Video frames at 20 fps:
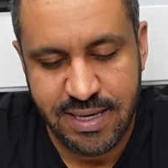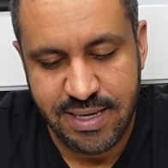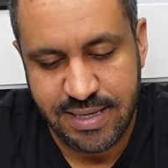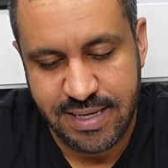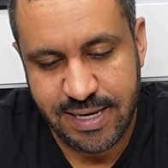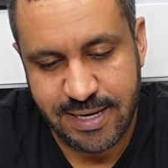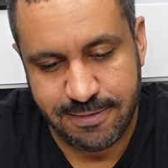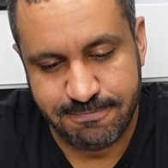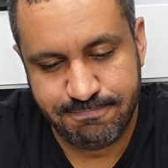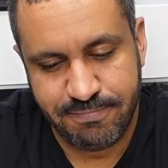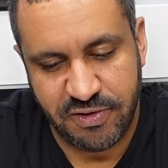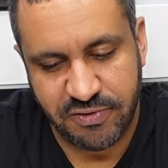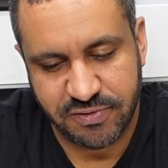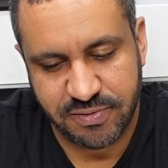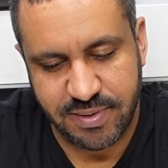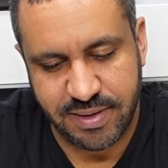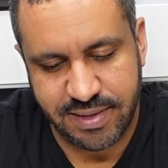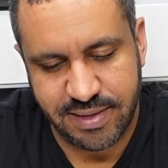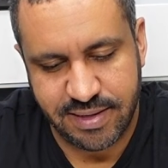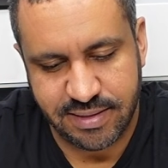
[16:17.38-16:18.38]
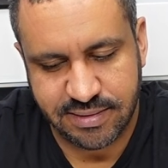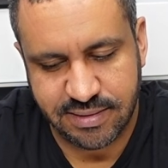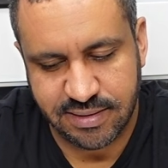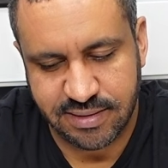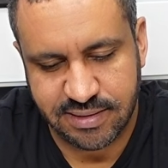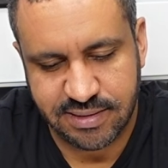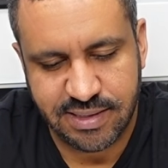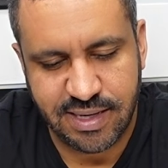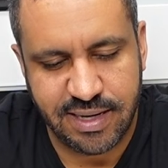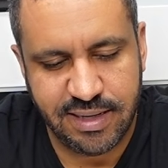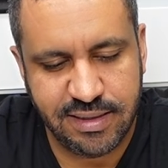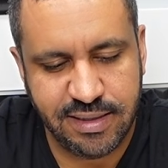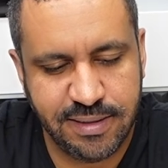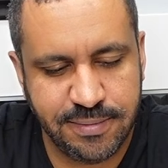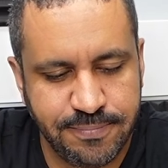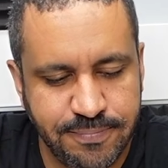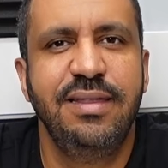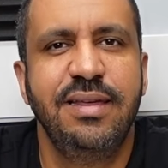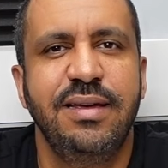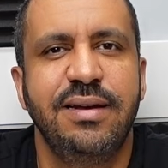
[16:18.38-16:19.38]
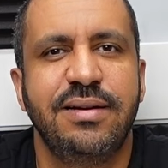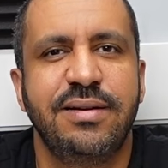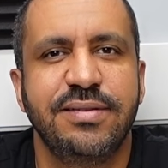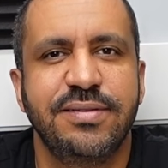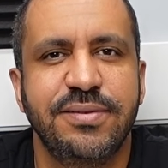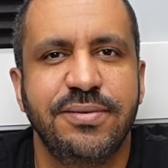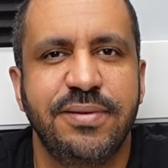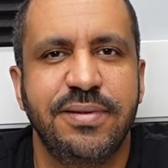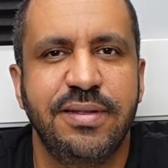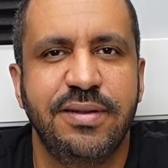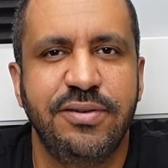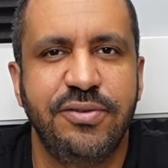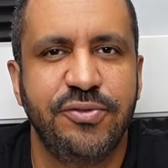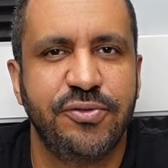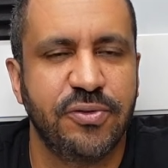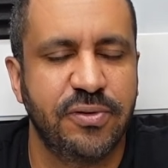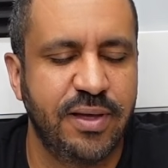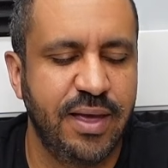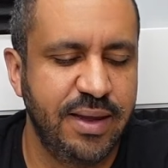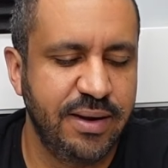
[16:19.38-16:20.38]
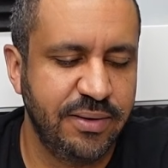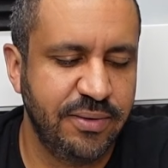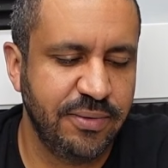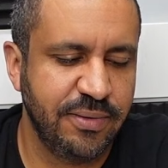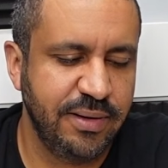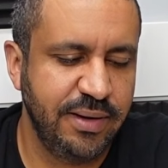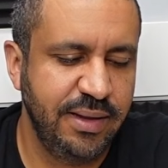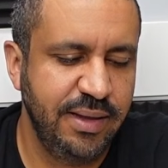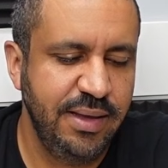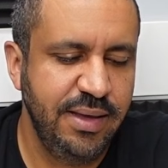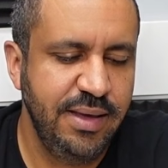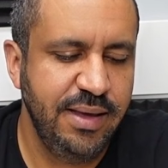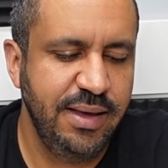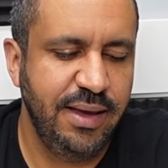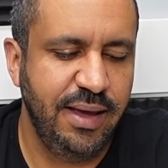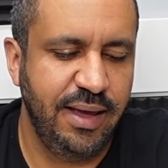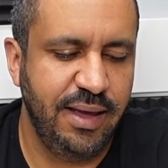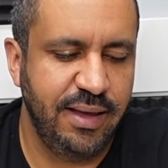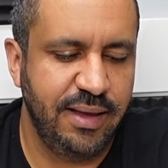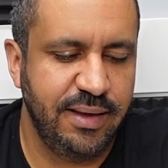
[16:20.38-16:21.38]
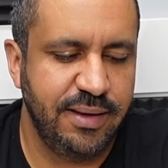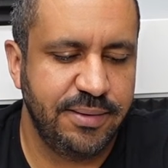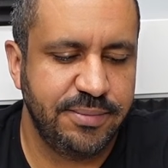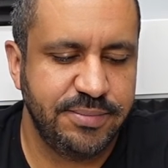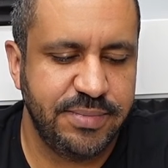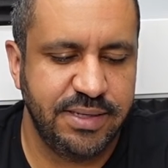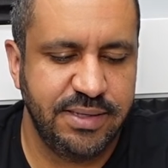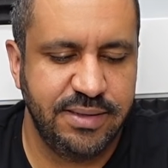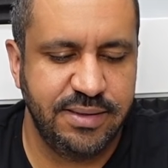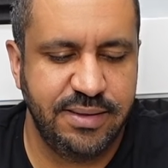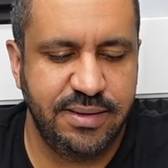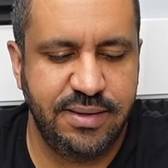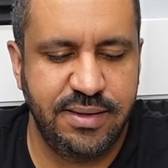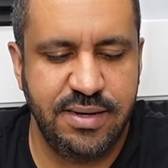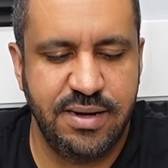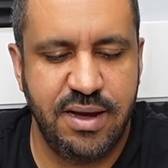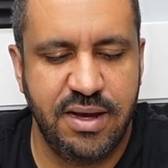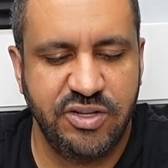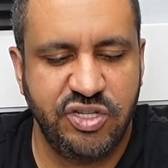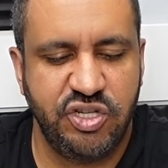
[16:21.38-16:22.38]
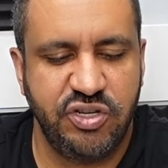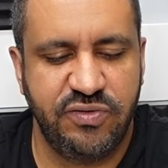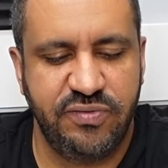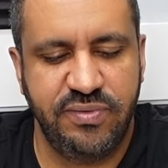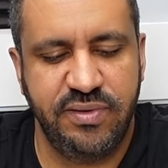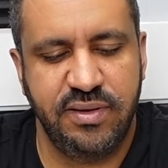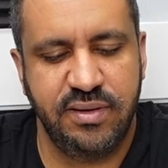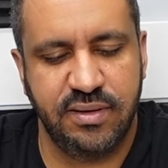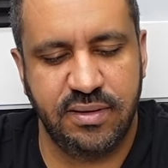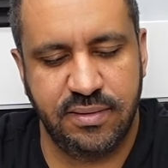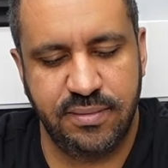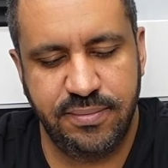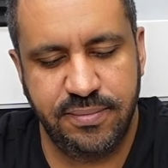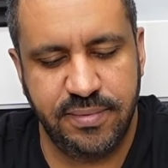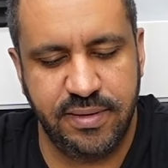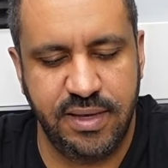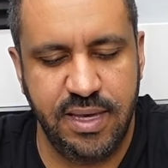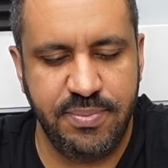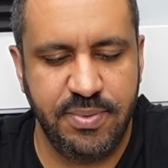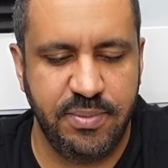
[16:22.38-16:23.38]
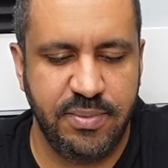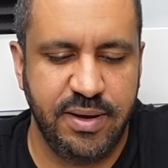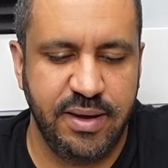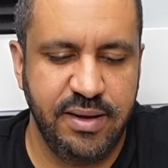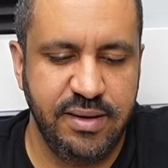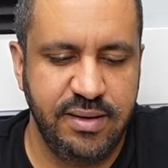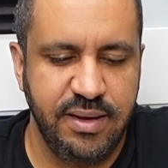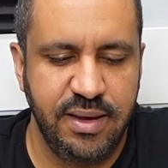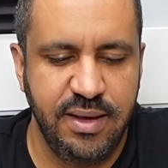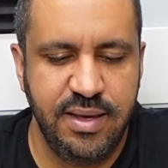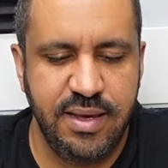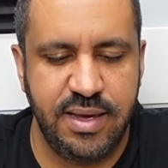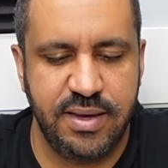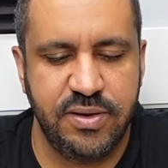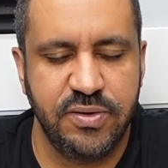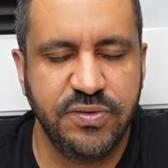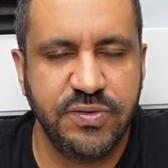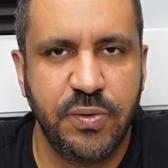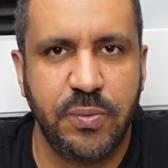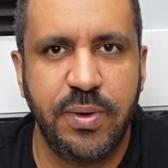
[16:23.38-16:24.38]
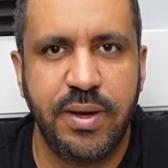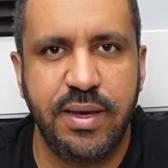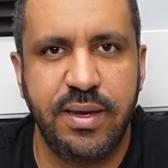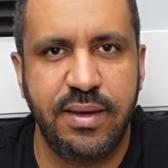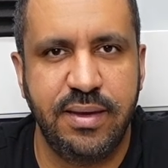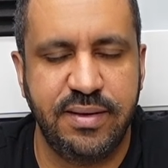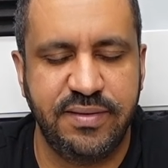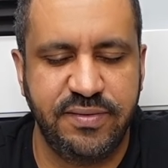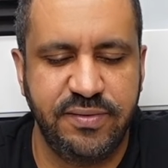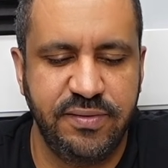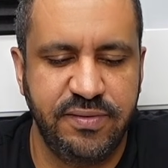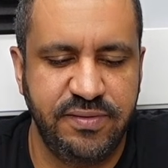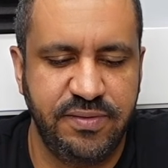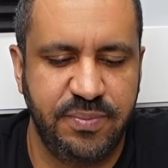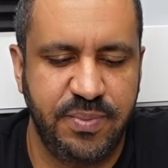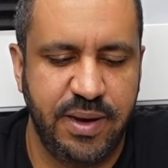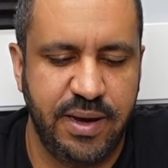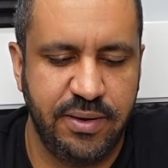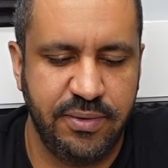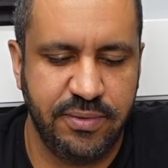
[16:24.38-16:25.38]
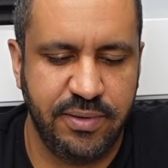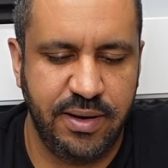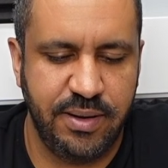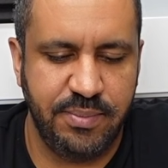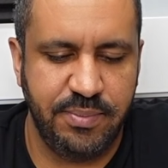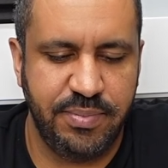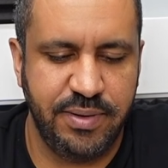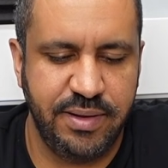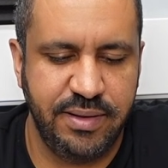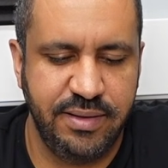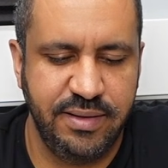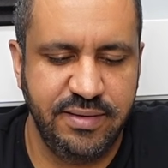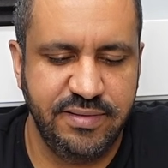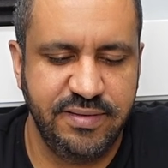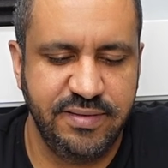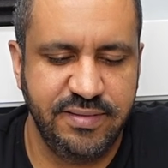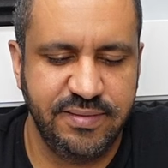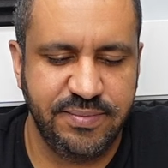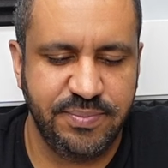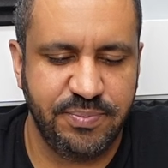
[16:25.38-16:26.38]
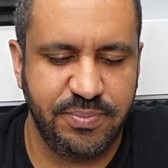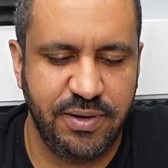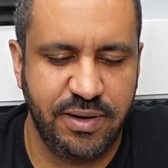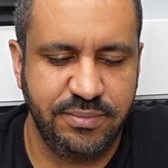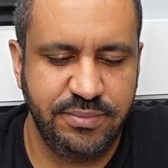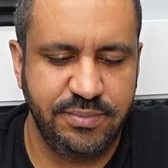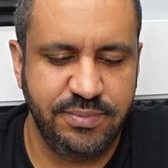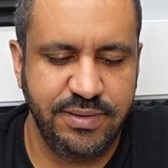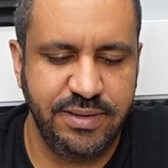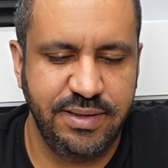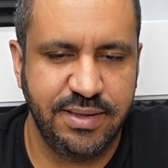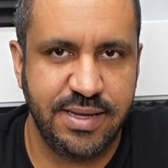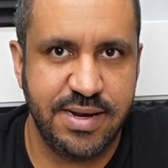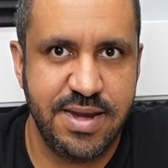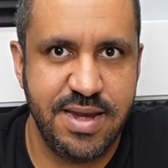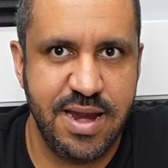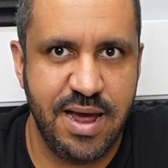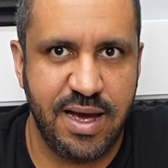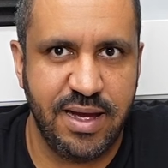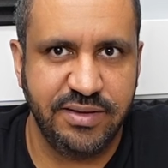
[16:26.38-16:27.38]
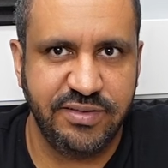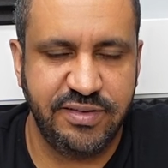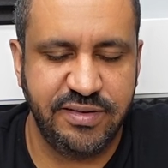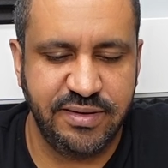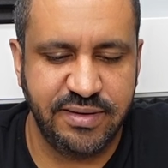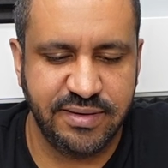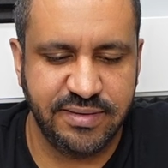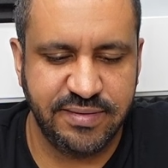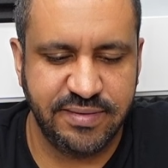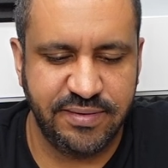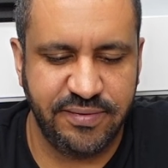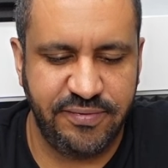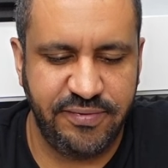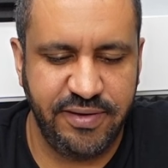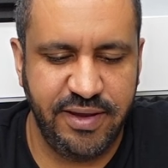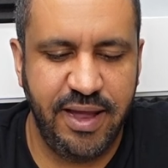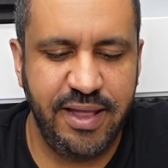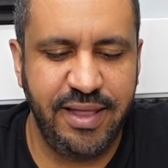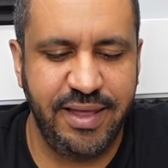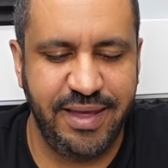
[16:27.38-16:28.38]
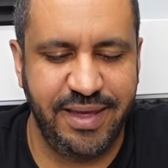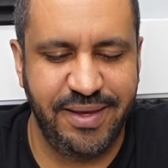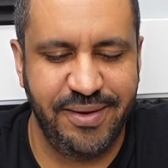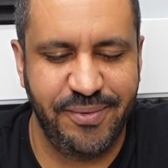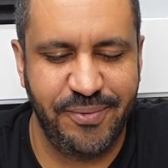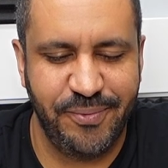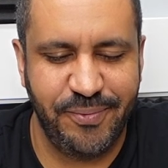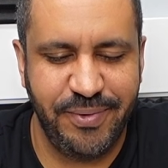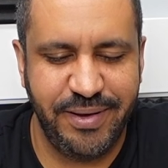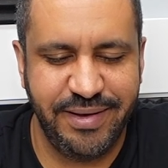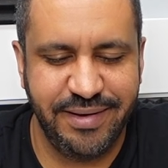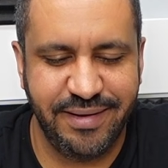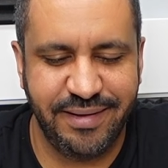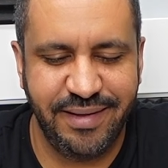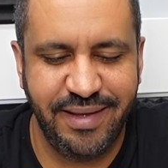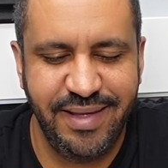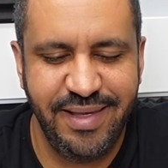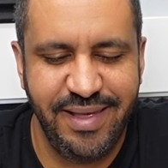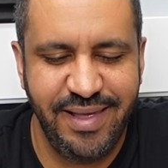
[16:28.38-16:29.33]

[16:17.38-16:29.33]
yeah, those are my thoughts on the styling. And then also in the neutral category, the notchy feel. Keep in mind, it goes away as soon as you power up, but this is probably the notchiest feeling wheel